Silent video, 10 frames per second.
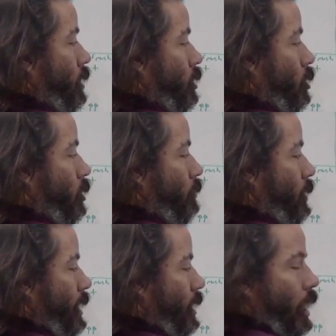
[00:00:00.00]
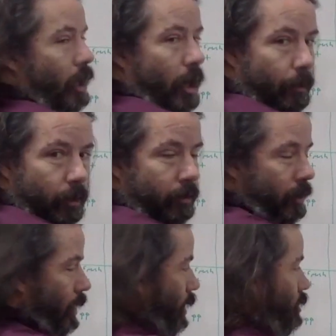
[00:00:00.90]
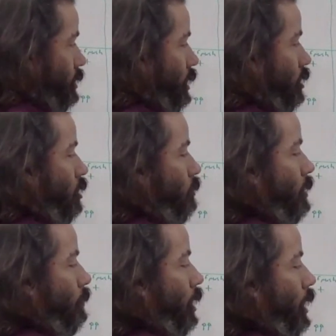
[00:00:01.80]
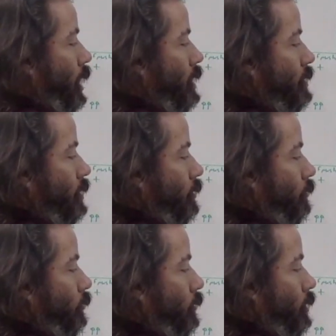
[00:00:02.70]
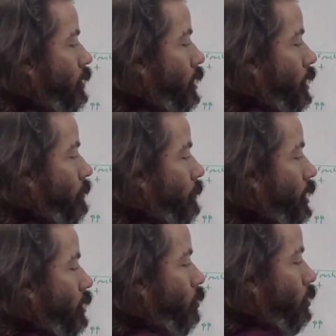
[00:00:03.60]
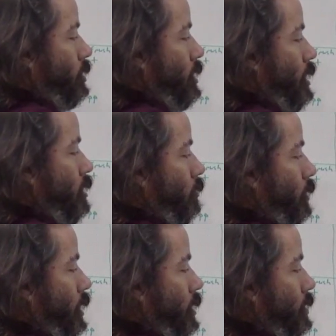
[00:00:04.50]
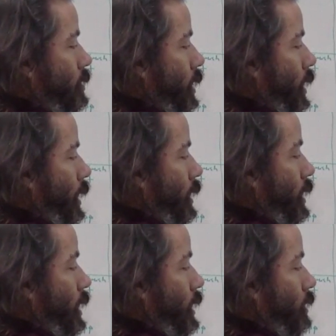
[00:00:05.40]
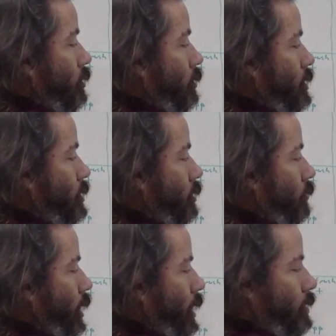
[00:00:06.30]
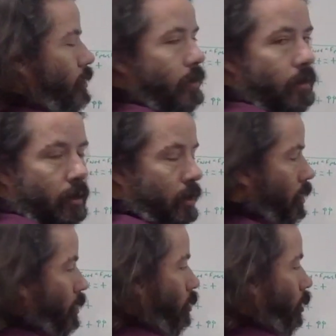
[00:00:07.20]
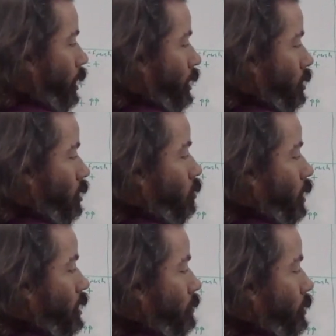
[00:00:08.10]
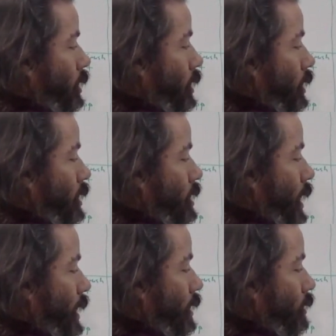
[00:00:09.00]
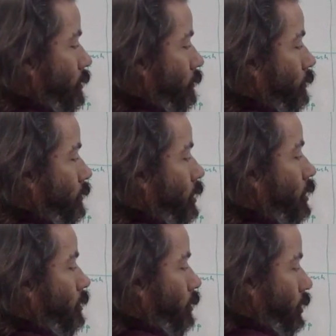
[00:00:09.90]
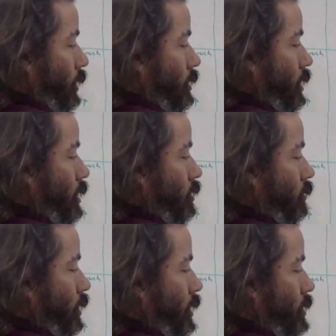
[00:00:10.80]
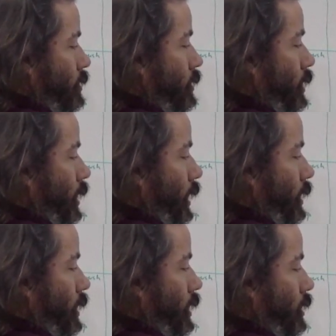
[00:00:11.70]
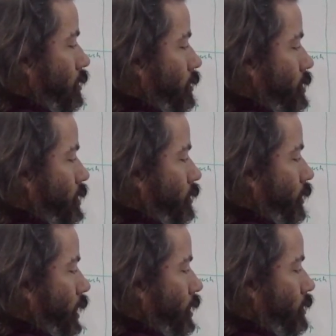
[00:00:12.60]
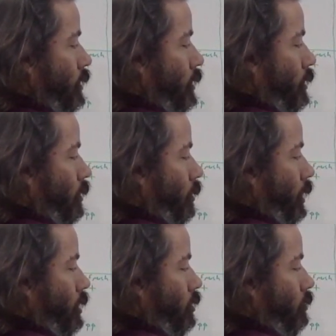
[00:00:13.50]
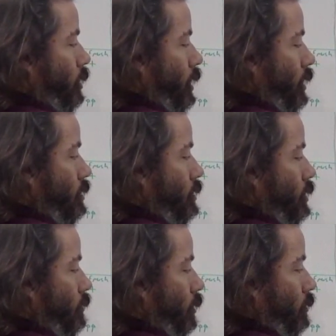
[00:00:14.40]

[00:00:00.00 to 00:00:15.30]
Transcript: could be a couple of things. It could be positive, but it will decrease at an increasing rate, or it could wind up being negative with a decrease at an increasing rate, or it could be 0.